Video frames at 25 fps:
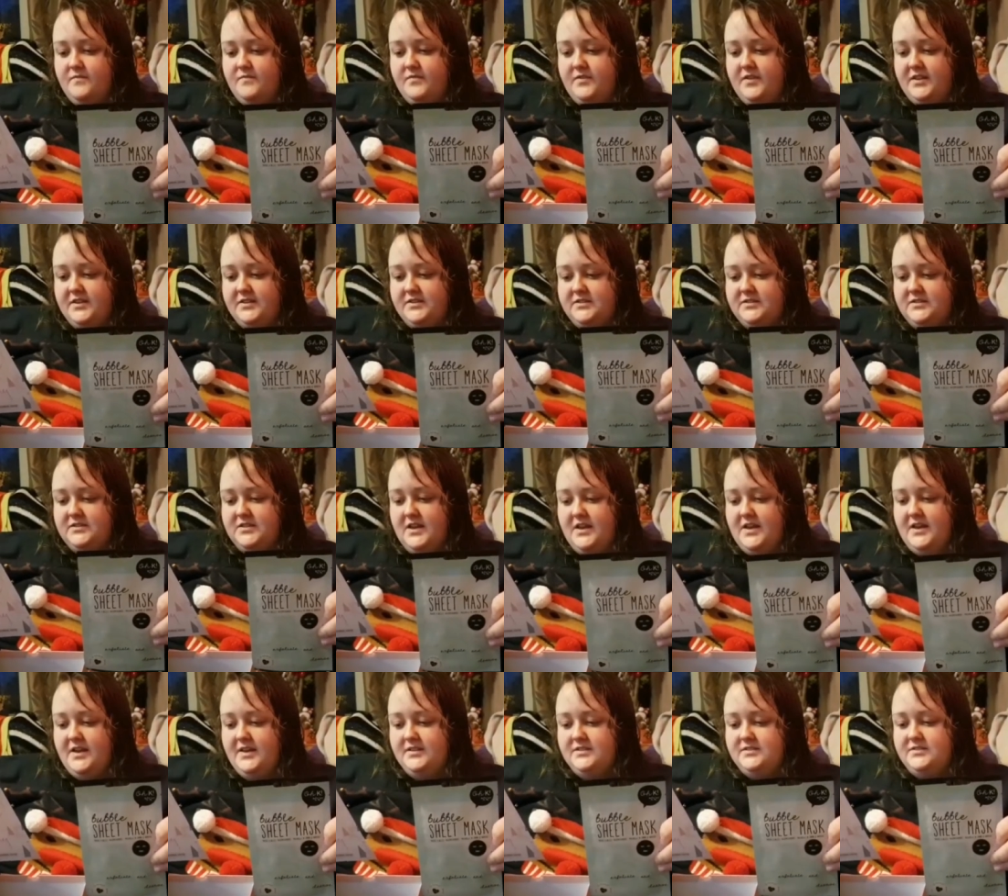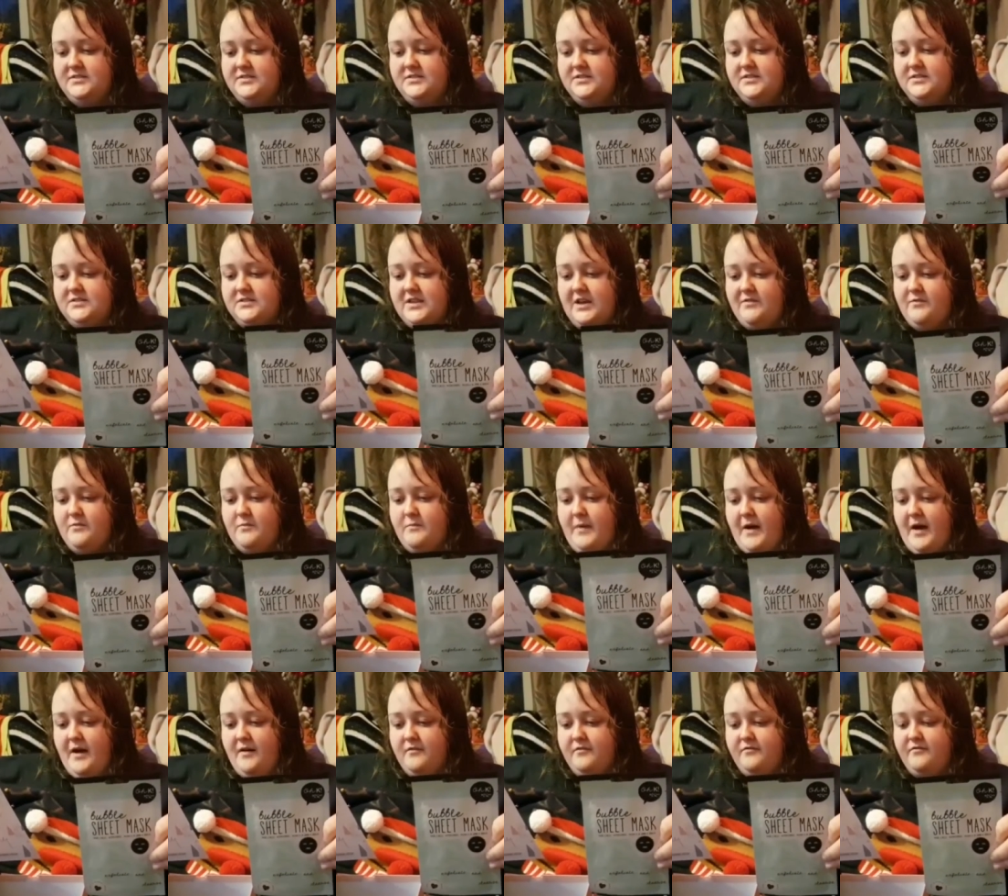this is seven
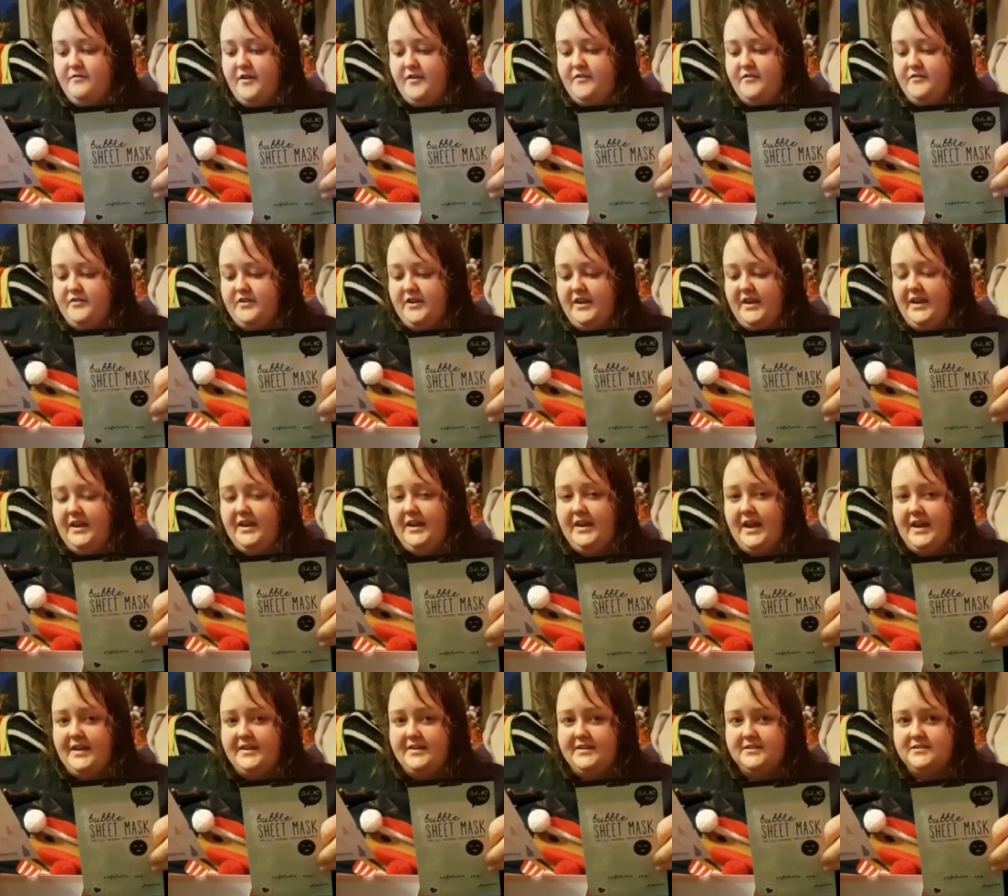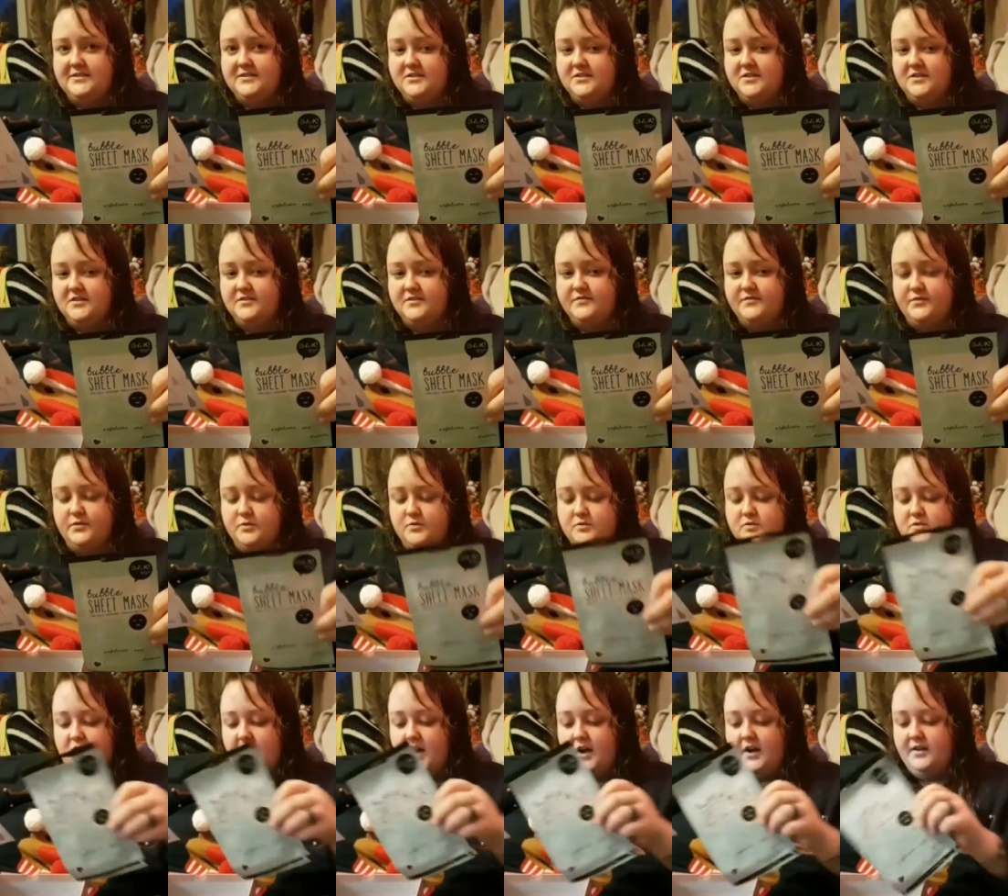pounds fifty, and it's another full
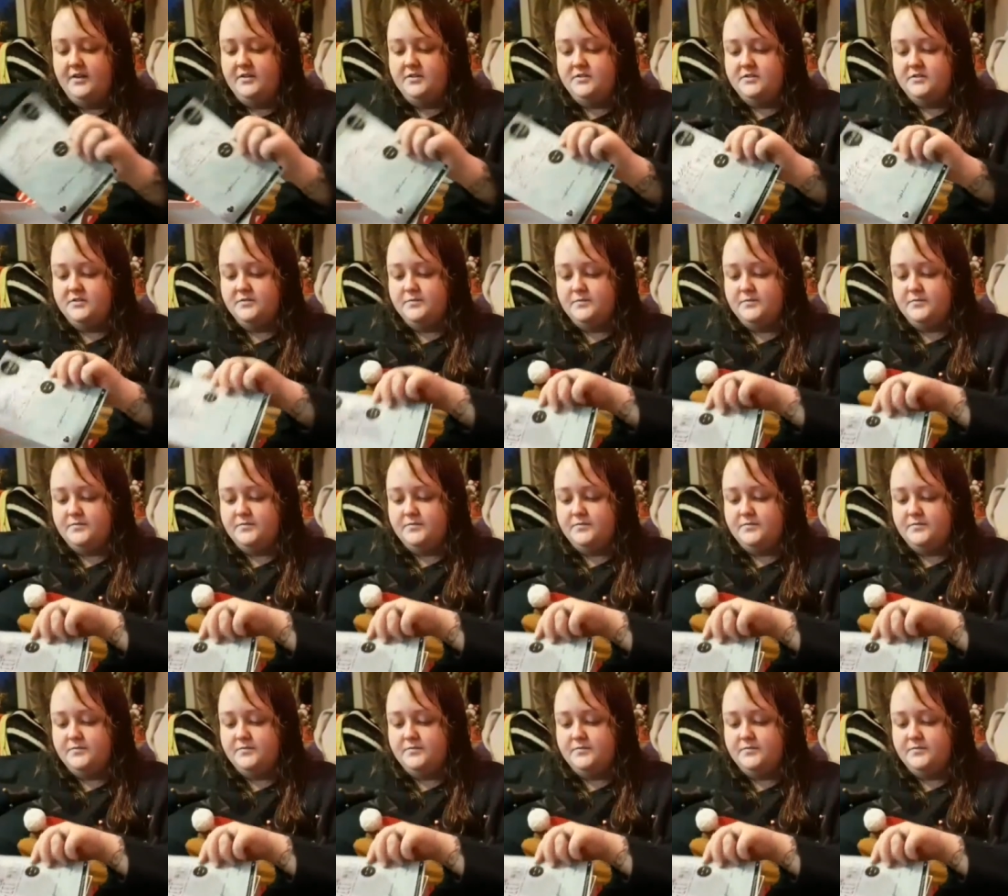size.